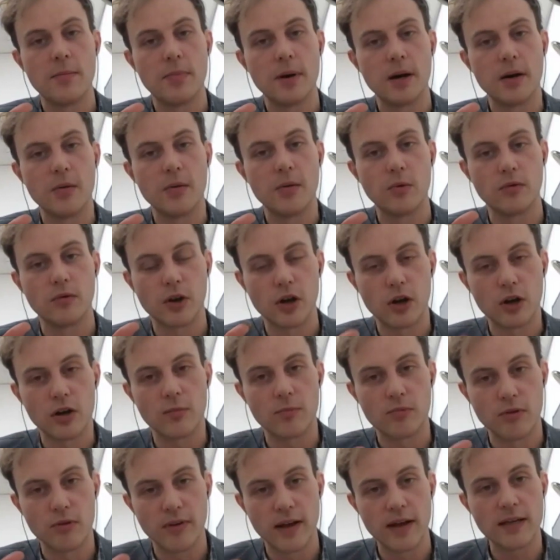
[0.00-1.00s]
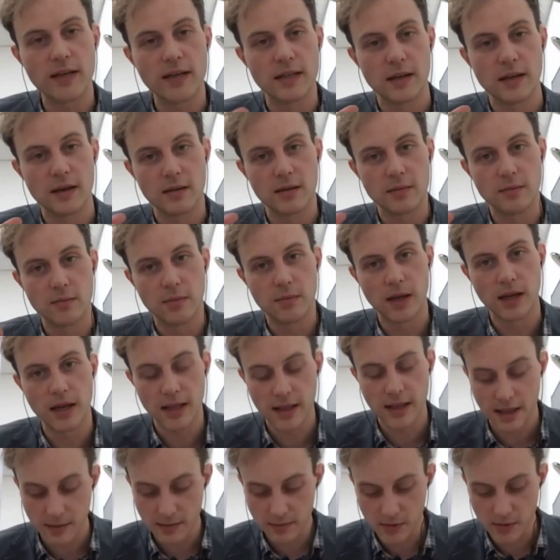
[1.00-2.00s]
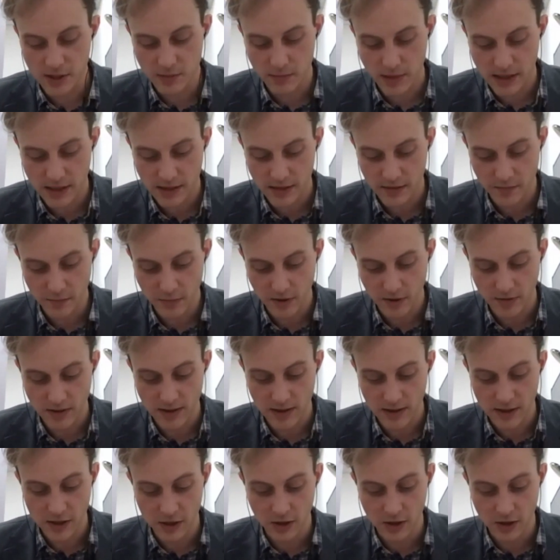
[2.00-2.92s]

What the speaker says: but we've got to prevent it being in that space of pivoting.